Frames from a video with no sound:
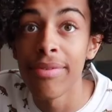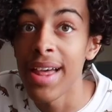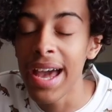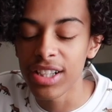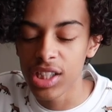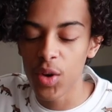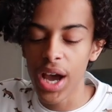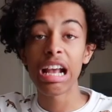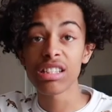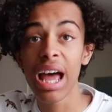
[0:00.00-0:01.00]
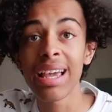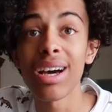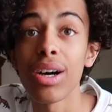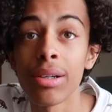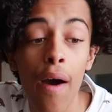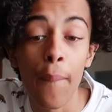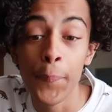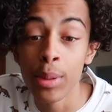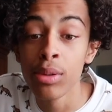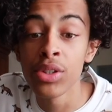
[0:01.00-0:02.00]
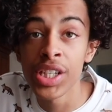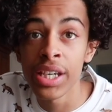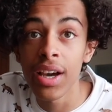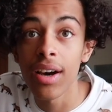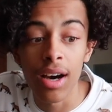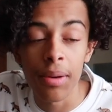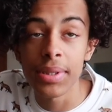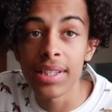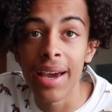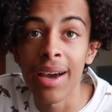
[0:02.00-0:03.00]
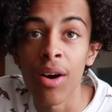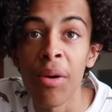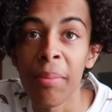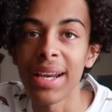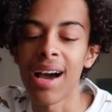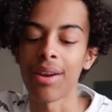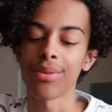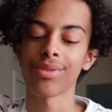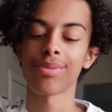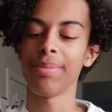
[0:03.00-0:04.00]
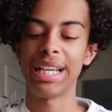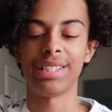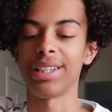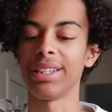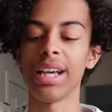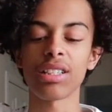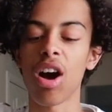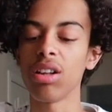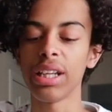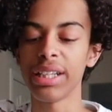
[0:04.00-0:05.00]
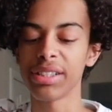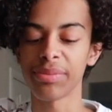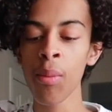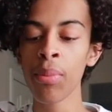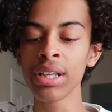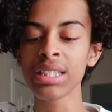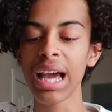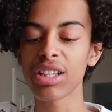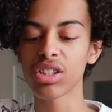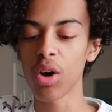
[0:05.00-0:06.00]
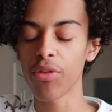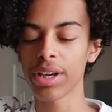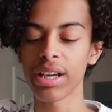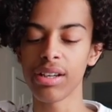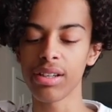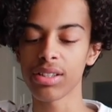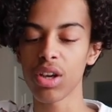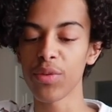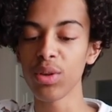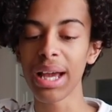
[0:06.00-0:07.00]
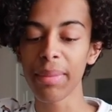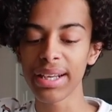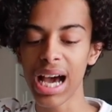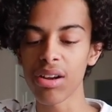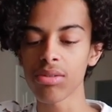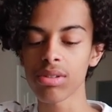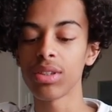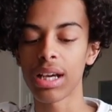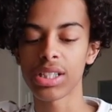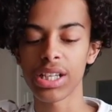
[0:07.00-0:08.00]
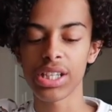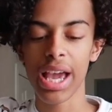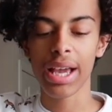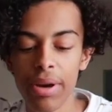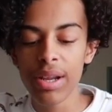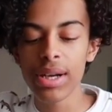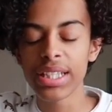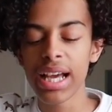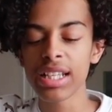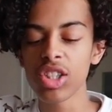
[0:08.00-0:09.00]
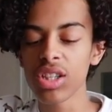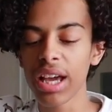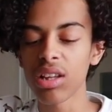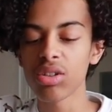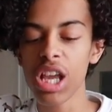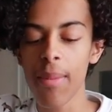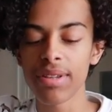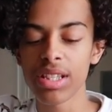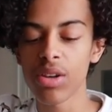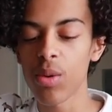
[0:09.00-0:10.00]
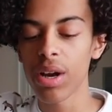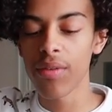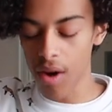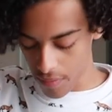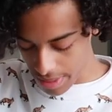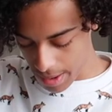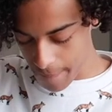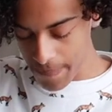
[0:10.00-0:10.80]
that is so good. It's like a, a bougie, upscale McDonald's, basically. That's all it is. But it's like so freaking good. So if you like McDonald's, you like Shake Shack. But anyways, yeah, it's just like a little shopping center or whatever over there.